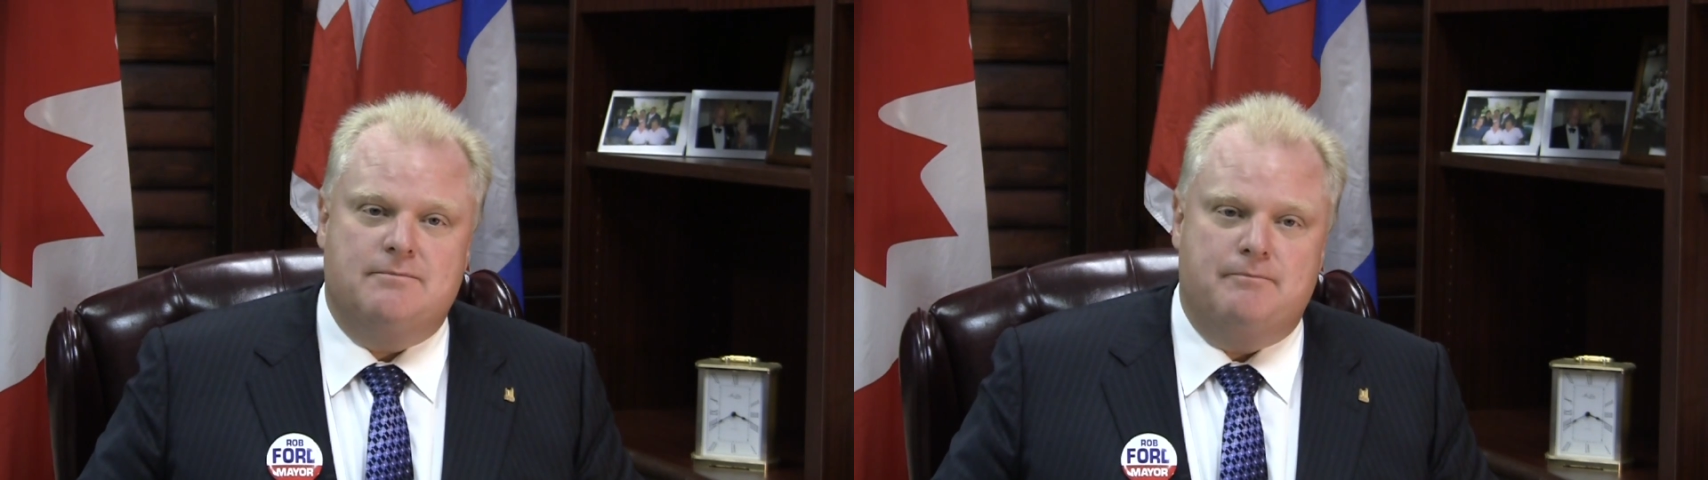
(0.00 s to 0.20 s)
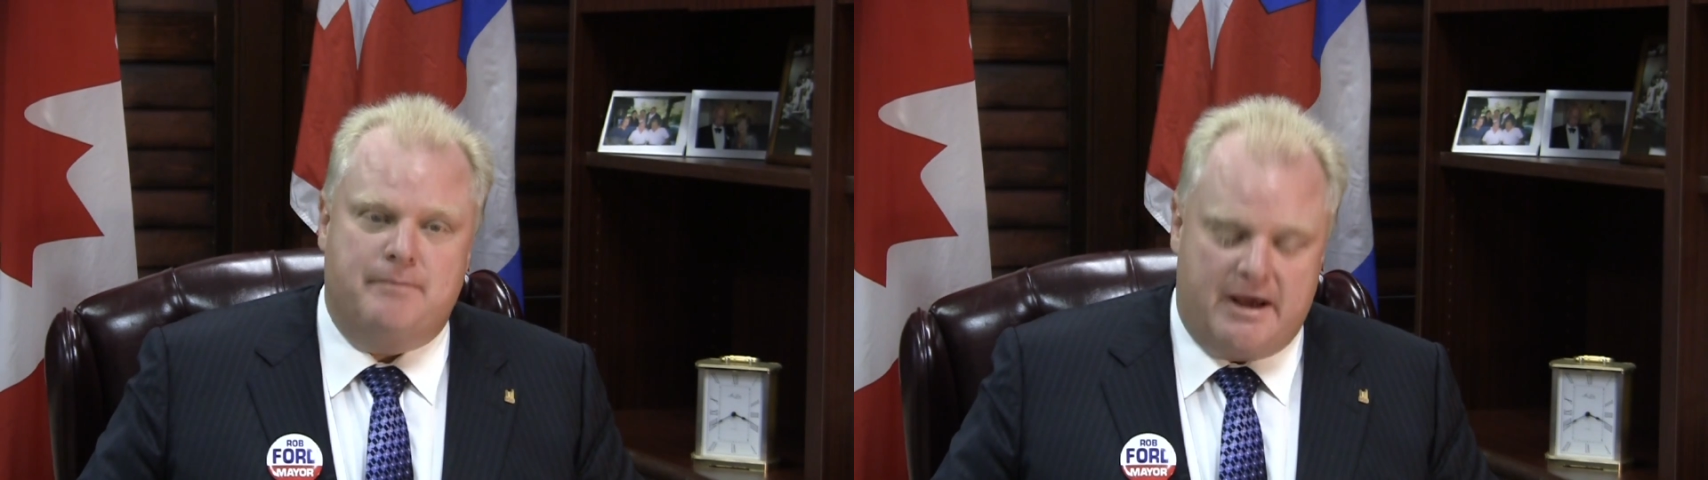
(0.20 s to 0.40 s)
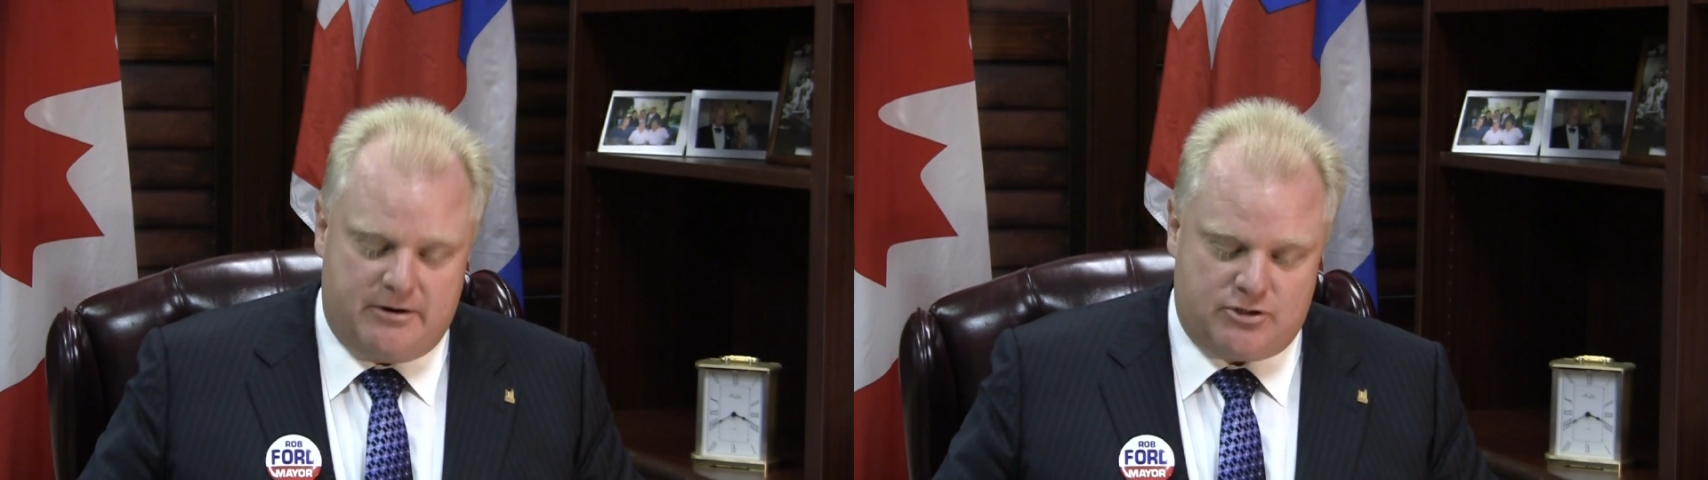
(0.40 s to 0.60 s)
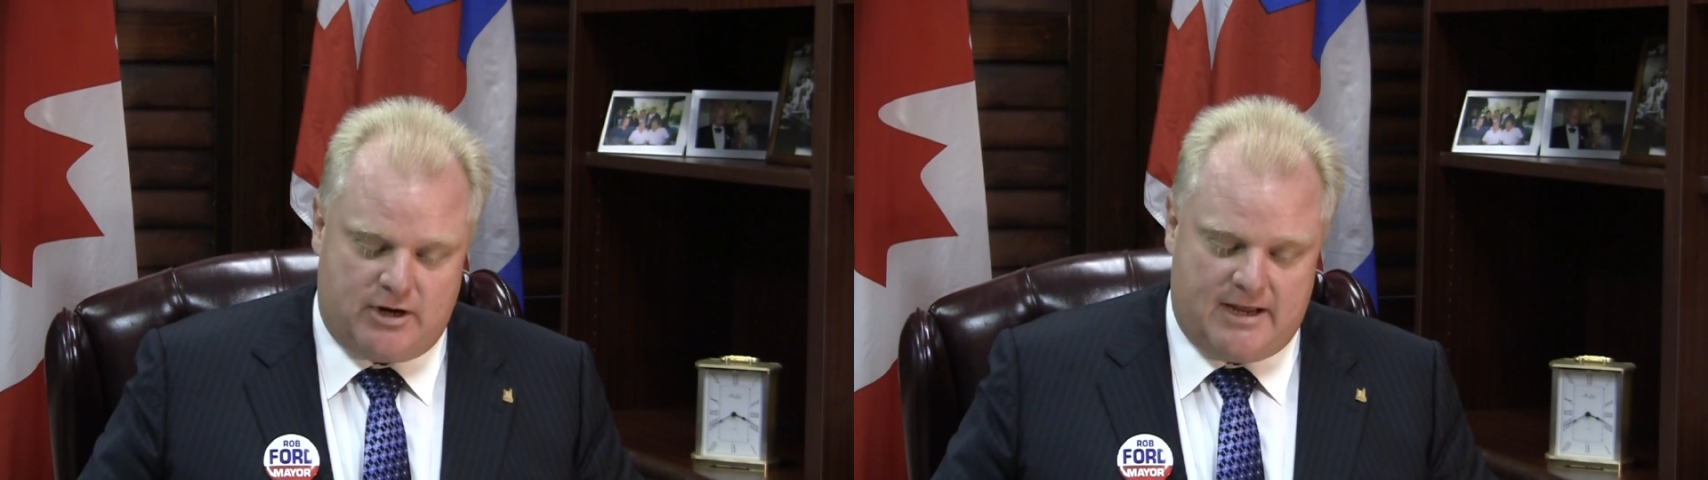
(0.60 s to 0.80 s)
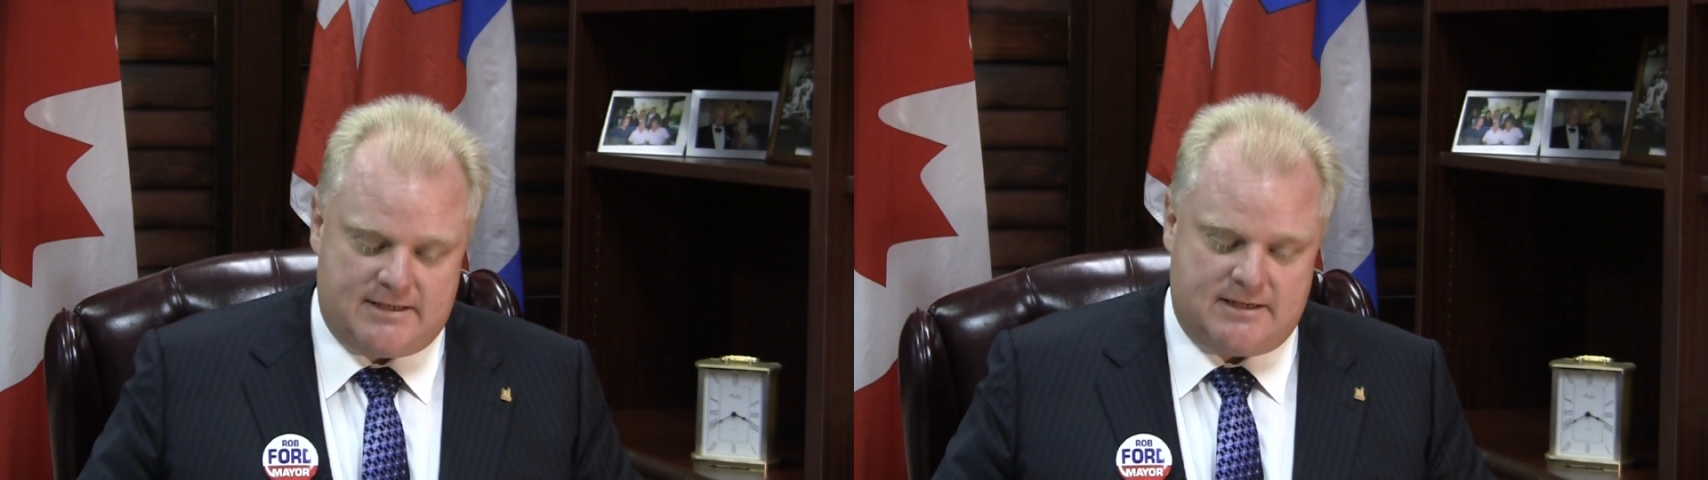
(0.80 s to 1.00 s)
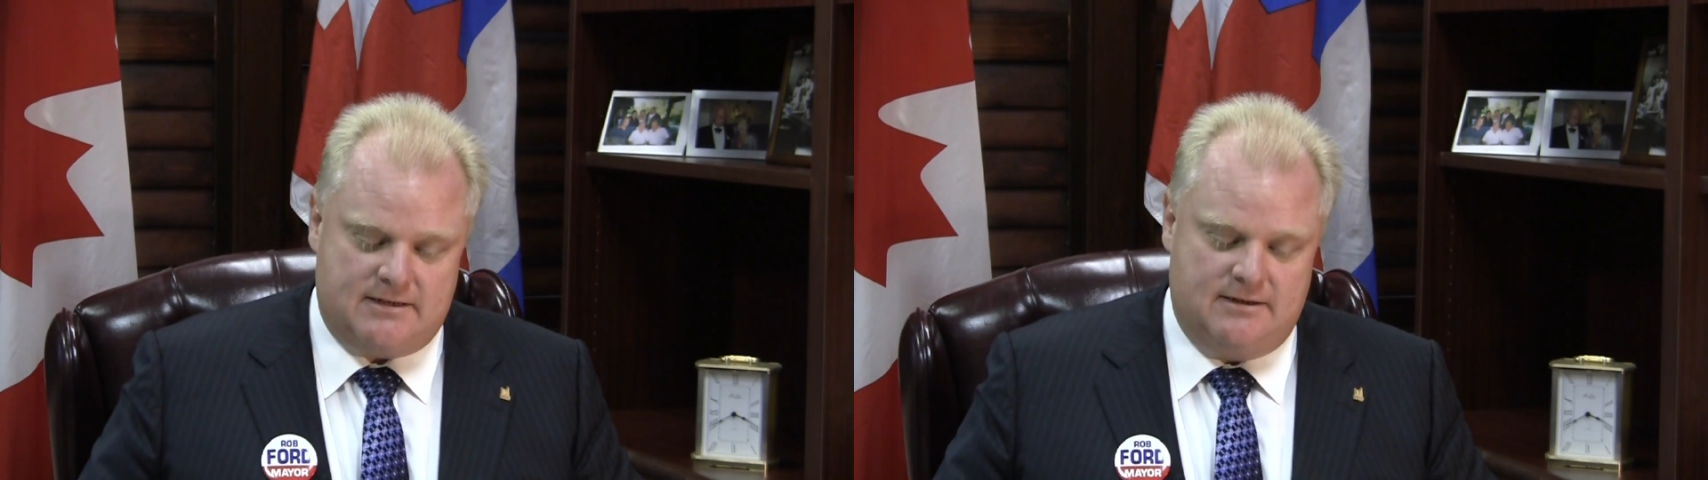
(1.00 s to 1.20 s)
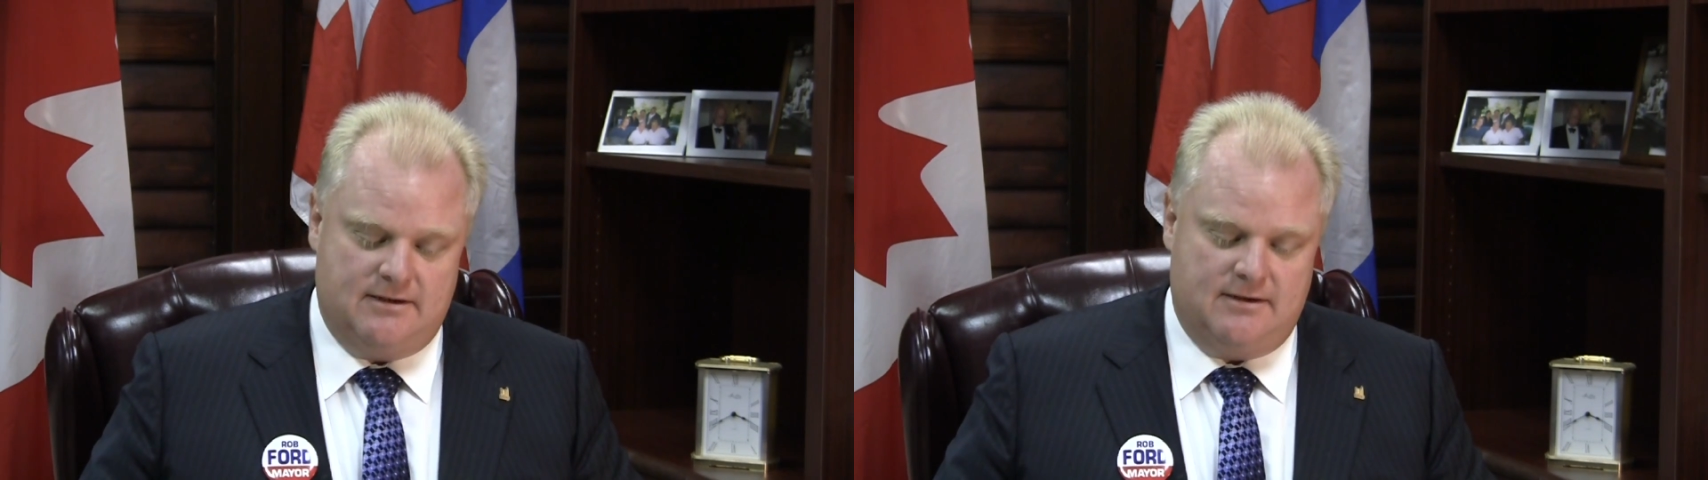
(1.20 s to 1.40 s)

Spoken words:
better transit,